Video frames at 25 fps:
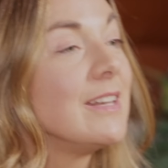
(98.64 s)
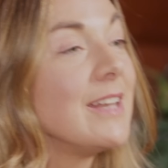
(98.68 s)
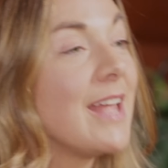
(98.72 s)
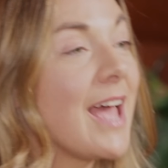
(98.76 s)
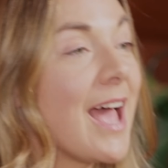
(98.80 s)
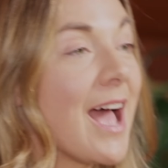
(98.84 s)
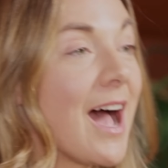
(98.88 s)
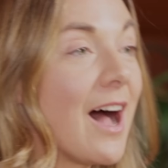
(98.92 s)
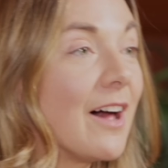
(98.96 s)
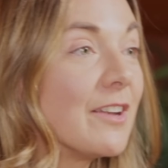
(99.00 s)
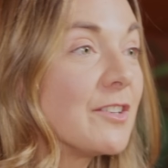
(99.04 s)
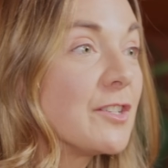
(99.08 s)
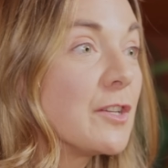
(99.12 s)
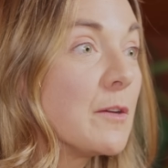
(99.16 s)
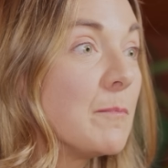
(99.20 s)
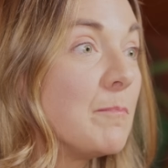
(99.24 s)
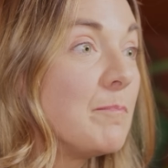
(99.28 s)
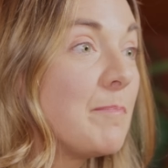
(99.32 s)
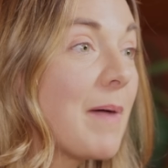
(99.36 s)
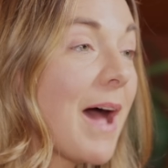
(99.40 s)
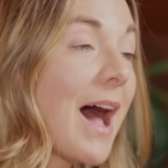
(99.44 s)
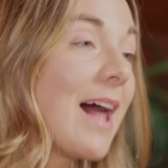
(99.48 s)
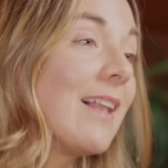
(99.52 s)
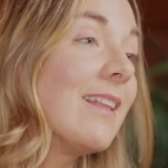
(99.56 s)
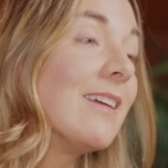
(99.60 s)
Now, to
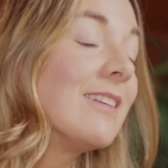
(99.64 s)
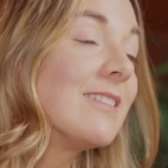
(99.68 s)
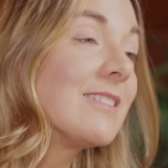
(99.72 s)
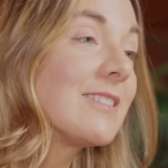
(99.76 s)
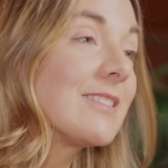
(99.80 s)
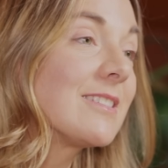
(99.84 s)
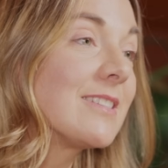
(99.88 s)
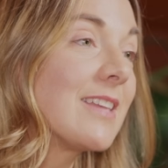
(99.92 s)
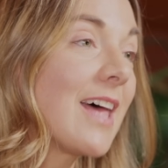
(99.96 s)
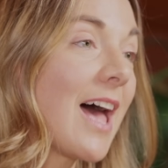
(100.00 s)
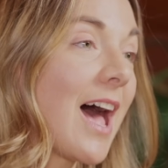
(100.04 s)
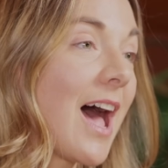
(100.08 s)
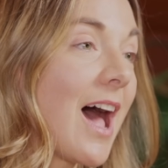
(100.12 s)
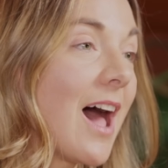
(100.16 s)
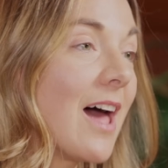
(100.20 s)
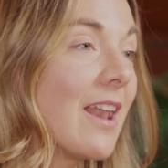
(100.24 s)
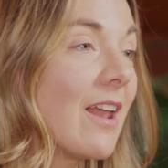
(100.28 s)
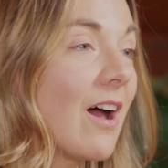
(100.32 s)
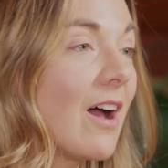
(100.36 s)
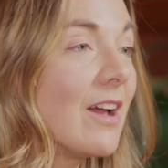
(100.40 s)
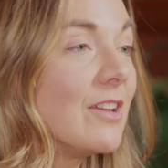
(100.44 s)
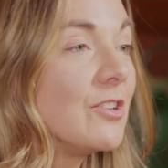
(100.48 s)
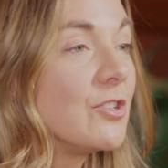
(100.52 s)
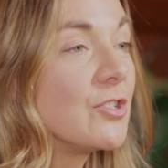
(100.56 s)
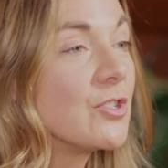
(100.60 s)
balance that,
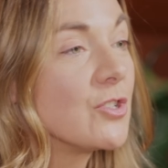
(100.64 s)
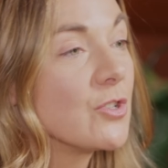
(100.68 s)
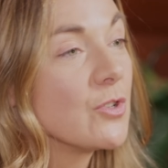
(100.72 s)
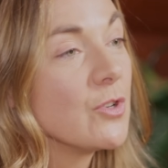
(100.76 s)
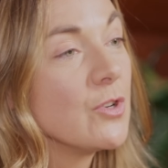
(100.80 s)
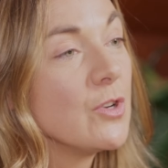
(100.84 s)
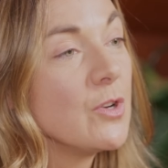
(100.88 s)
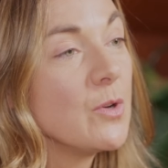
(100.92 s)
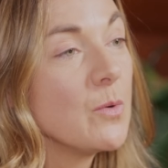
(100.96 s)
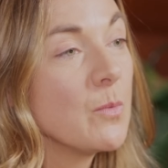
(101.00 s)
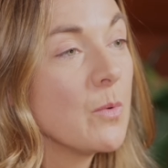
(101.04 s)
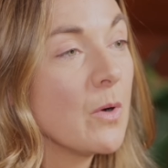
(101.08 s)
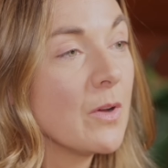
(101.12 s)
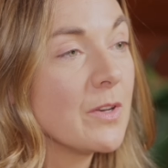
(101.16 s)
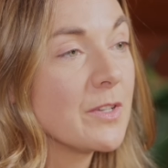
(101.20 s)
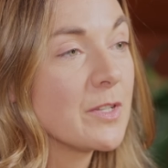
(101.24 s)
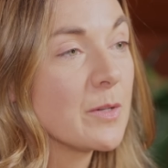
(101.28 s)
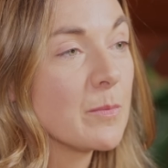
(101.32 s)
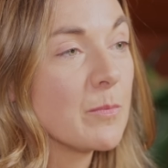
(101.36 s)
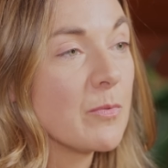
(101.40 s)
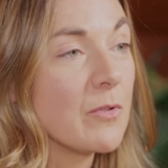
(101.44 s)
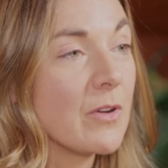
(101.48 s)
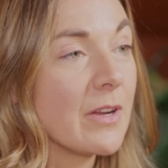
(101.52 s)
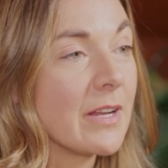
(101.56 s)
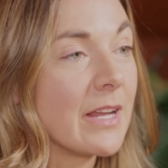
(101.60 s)
I do want
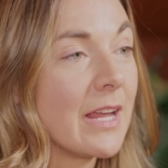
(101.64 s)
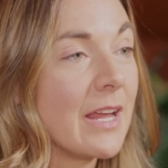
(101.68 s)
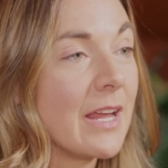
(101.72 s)
to bring